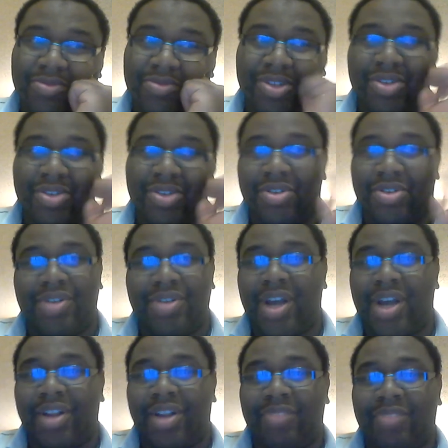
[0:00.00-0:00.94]
whether you're
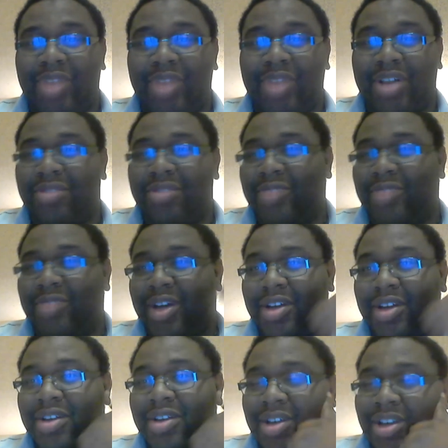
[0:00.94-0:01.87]
united by
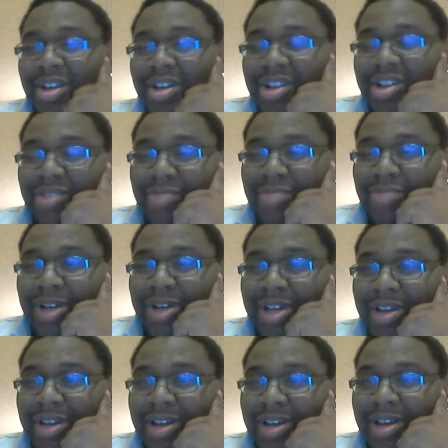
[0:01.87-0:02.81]
by by
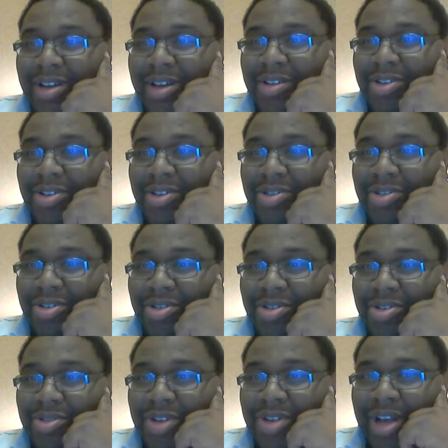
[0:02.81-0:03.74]
uh, your,
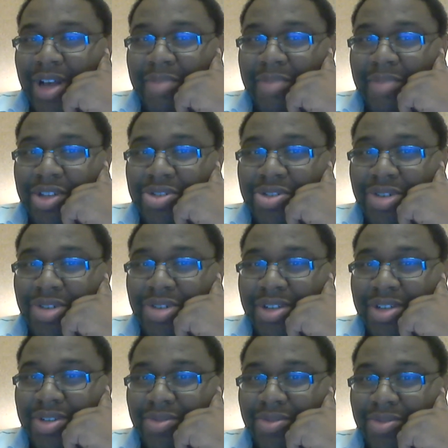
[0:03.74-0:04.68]
your common
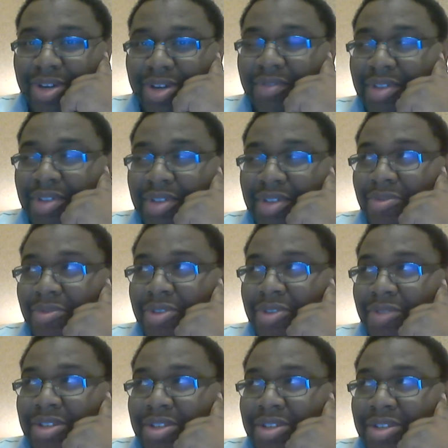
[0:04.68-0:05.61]
interests or whatever. They
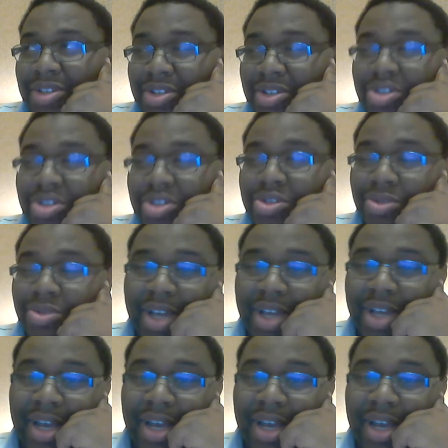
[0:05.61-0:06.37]
they want to destroy